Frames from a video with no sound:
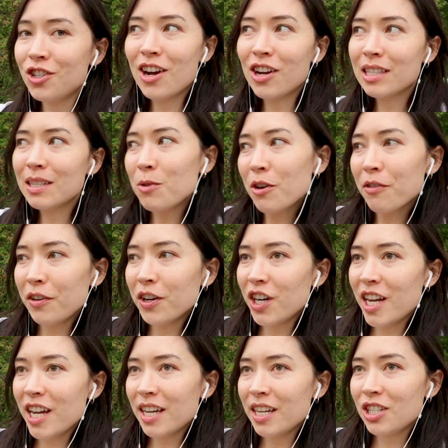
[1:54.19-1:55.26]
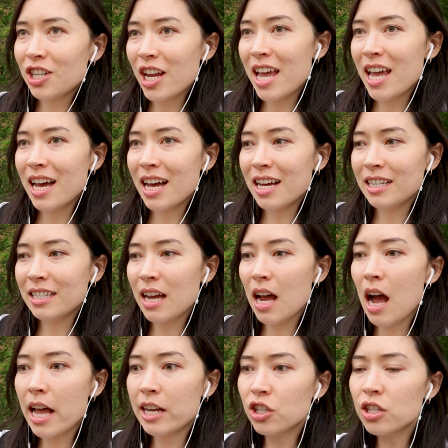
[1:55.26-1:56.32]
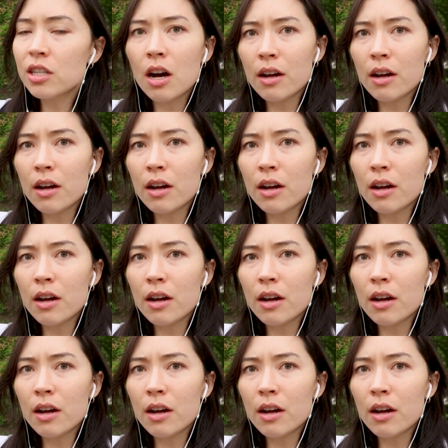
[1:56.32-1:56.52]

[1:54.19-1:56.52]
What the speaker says: I got some more footage, and I just